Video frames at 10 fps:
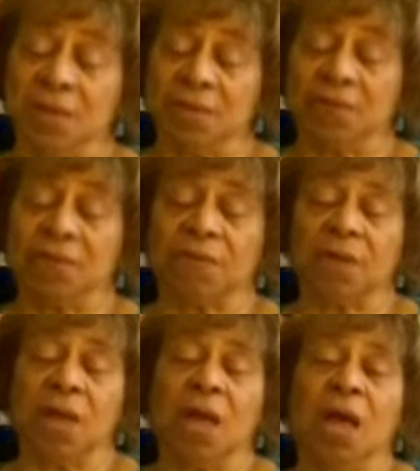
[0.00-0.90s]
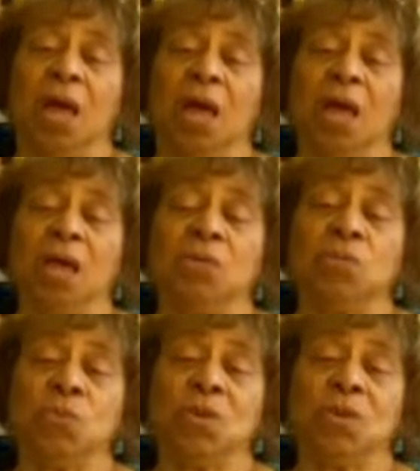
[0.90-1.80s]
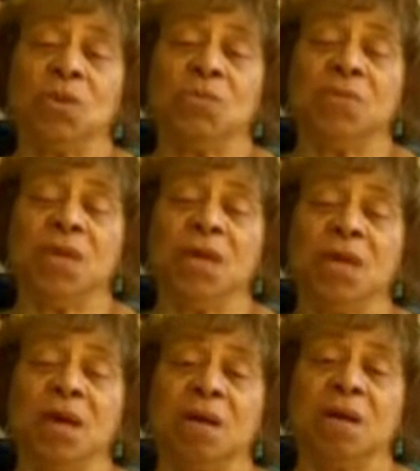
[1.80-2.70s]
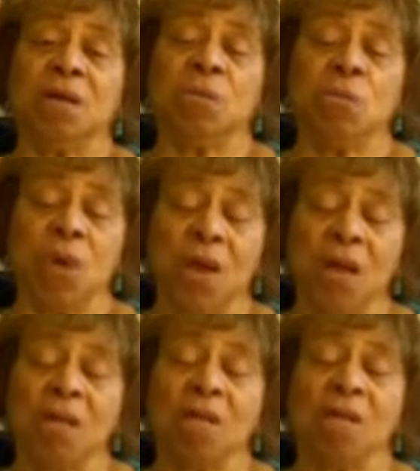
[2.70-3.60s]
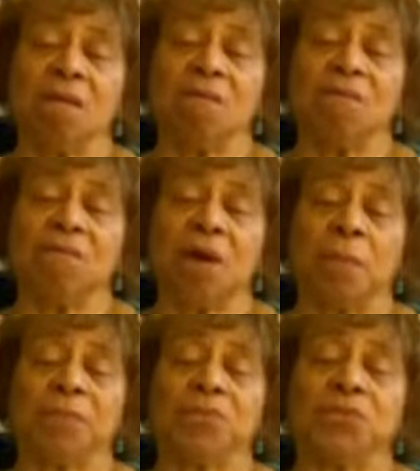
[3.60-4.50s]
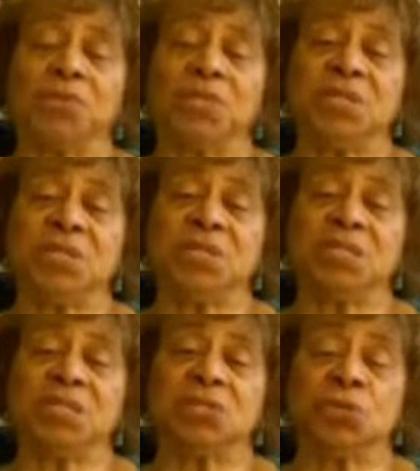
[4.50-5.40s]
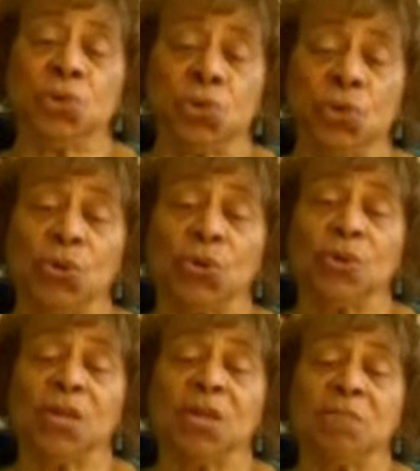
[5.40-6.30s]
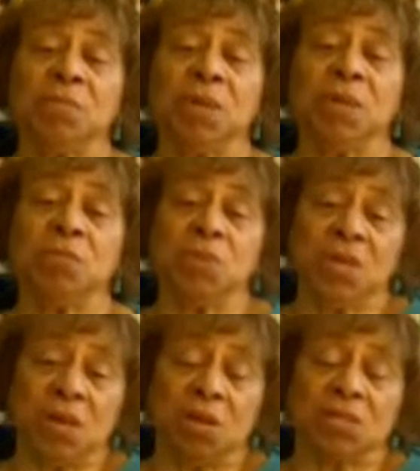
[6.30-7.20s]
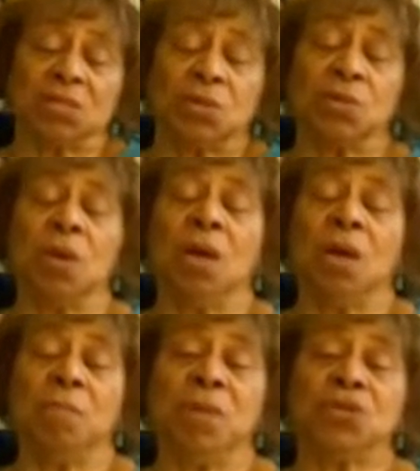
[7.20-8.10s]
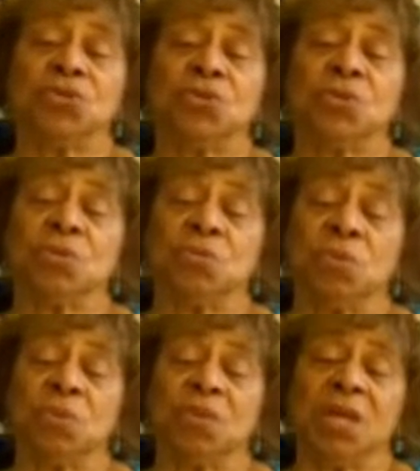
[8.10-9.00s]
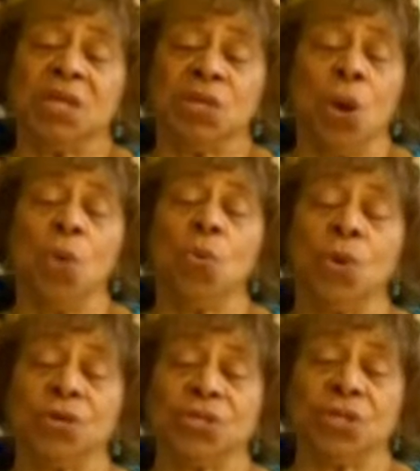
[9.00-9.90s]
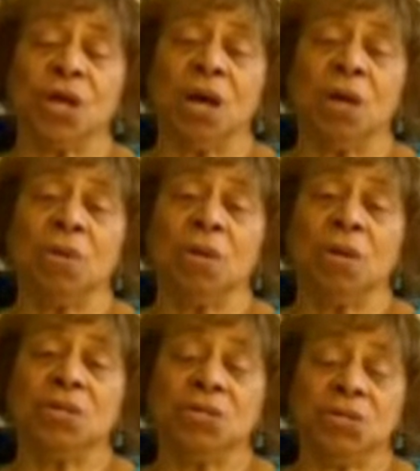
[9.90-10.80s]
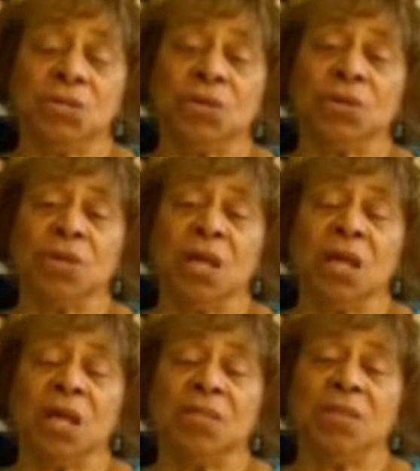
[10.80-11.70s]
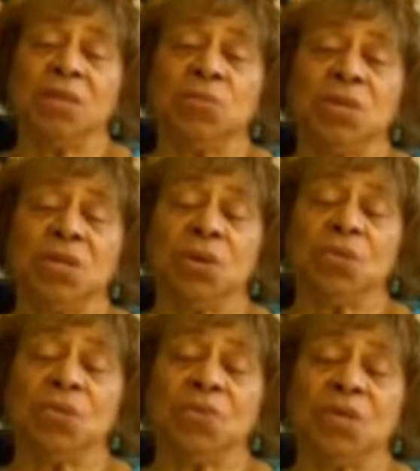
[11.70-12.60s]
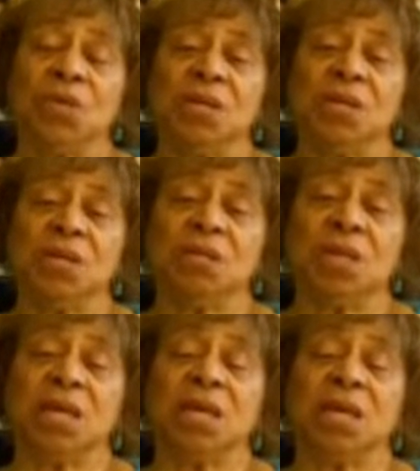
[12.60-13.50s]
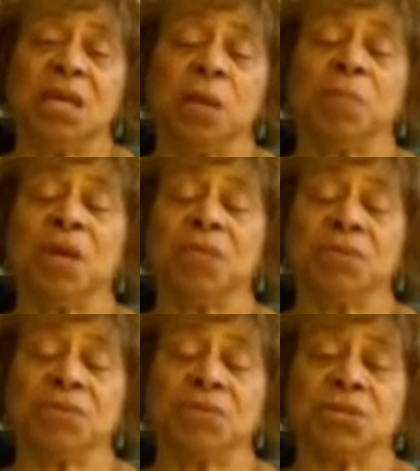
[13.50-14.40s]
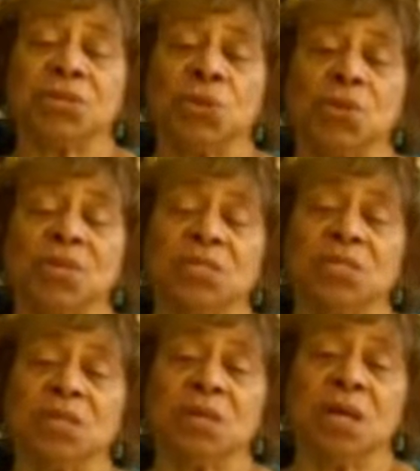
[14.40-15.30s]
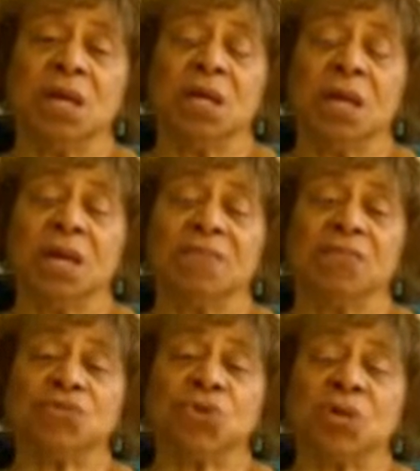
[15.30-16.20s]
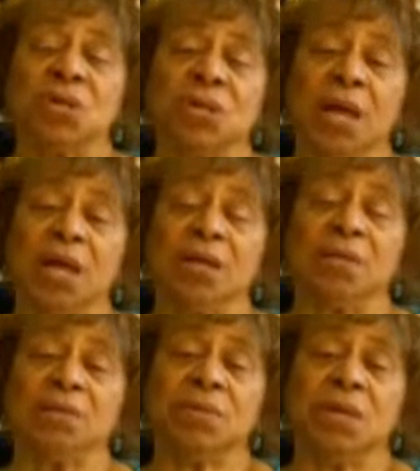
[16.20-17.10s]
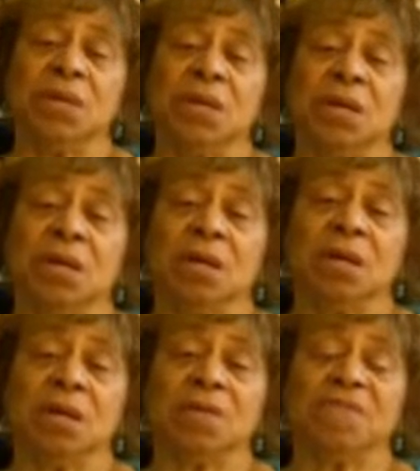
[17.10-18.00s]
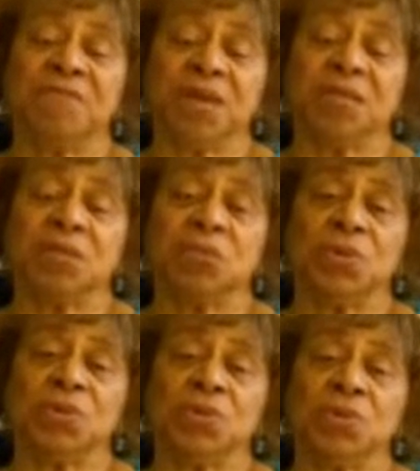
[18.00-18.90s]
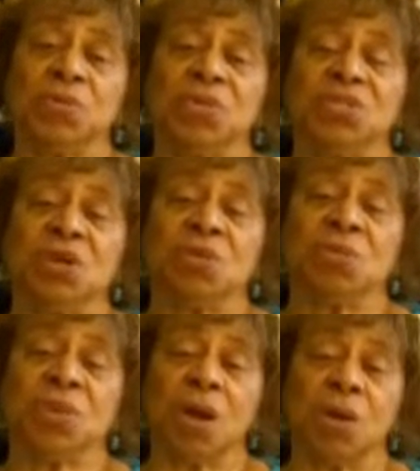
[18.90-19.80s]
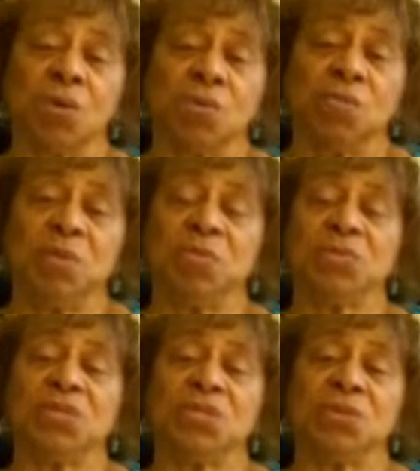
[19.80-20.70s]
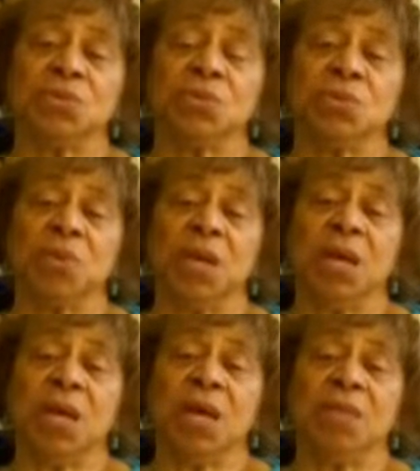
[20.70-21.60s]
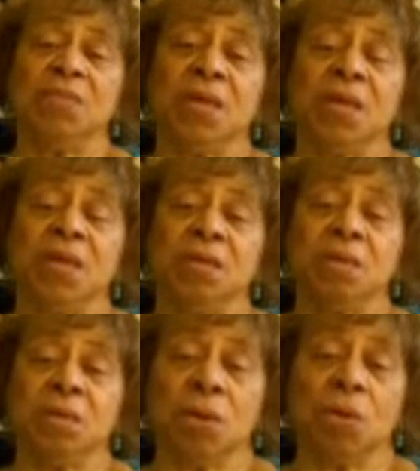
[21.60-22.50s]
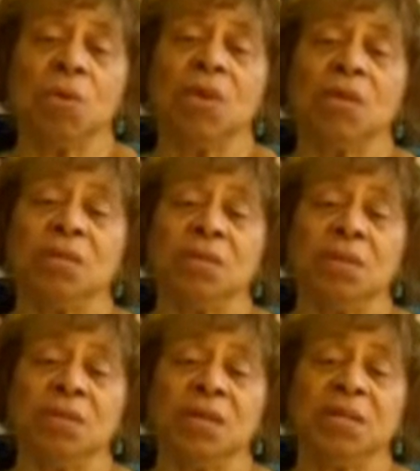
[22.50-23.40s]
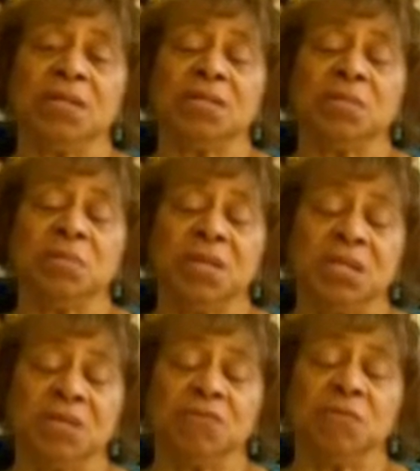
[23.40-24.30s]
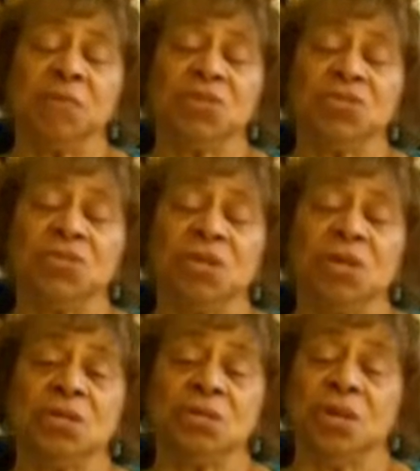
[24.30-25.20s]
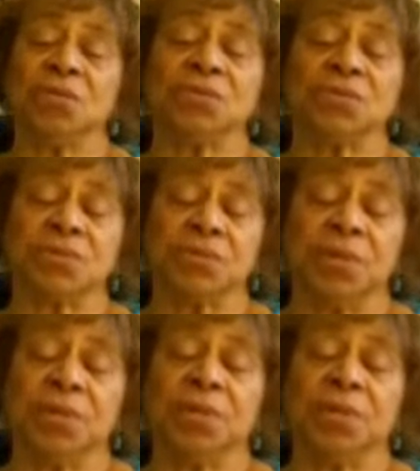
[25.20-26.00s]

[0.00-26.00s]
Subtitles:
Yes. And when they are aware of opportunities to learn, and we also make sure that they know where to go to learn, then we know that then they can help others. So it's a kind of a trickle-down effect that we're doing. We start with our own members in the group, and they go and they disseminate the information to others.